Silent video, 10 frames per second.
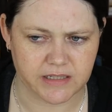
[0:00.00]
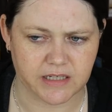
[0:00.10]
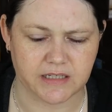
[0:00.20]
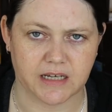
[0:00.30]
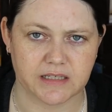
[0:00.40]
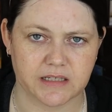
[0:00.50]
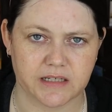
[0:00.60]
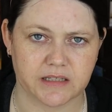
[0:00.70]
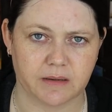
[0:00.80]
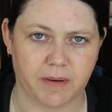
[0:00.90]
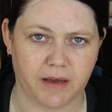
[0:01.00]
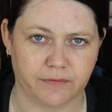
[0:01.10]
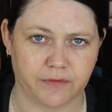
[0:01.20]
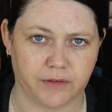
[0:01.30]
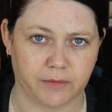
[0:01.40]
list, it does list that
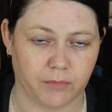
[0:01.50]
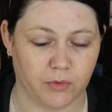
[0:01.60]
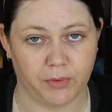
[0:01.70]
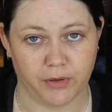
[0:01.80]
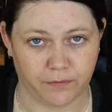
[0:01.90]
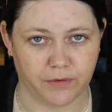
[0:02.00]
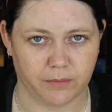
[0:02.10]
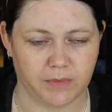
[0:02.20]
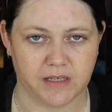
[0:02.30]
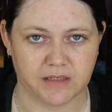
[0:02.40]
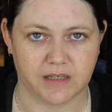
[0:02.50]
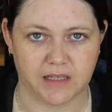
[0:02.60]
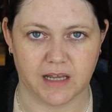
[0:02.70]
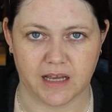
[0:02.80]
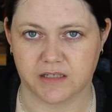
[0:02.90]
perfume is
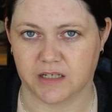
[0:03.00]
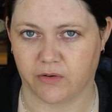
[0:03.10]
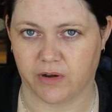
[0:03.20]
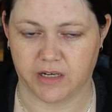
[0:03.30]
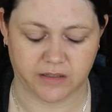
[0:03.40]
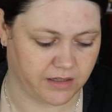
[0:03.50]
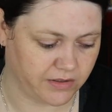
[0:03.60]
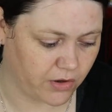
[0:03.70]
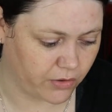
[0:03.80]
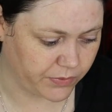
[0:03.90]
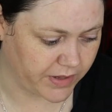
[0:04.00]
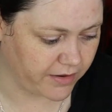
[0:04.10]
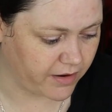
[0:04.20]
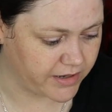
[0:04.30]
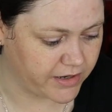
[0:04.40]
the last ingredient that is on
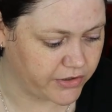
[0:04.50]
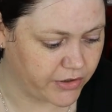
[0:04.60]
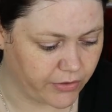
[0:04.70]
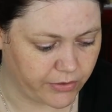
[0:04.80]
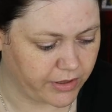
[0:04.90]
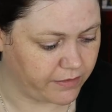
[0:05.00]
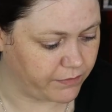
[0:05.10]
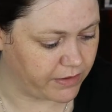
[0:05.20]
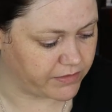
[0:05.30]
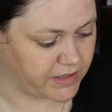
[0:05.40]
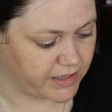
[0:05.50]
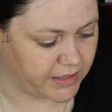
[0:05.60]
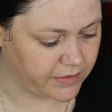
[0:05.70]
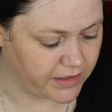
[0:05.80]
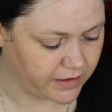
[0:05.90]
there. I don't know if there was
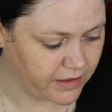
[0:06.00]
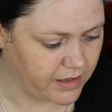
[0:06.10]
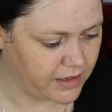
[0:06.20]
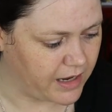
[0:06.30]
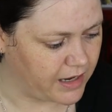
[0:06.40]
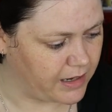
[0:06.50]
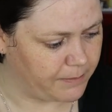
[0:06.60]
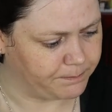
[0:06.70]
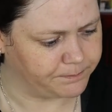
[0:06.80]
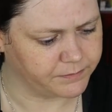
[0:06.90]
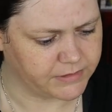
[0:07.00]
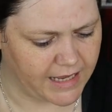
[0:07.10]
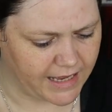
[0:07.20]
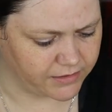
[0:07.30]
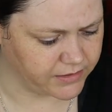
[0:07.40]
anything
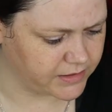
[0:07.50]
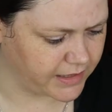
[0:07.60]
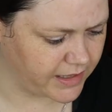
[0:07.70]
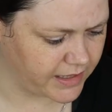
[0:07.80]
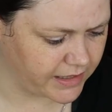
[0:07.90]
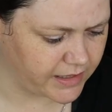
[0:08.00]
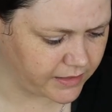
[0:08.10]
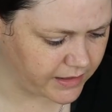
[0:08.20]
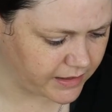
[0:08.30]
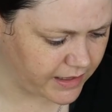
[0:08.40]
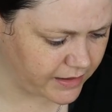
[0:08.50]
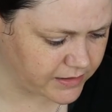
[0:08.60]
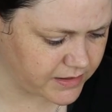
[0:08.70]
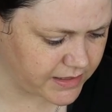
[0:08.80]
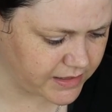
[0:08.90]
else, like anything
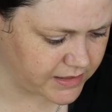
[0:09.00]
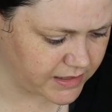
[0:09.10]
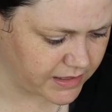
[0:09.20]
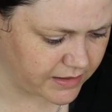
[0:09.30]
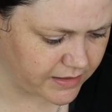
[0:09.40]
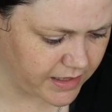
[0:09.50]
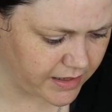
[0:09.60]
else scented in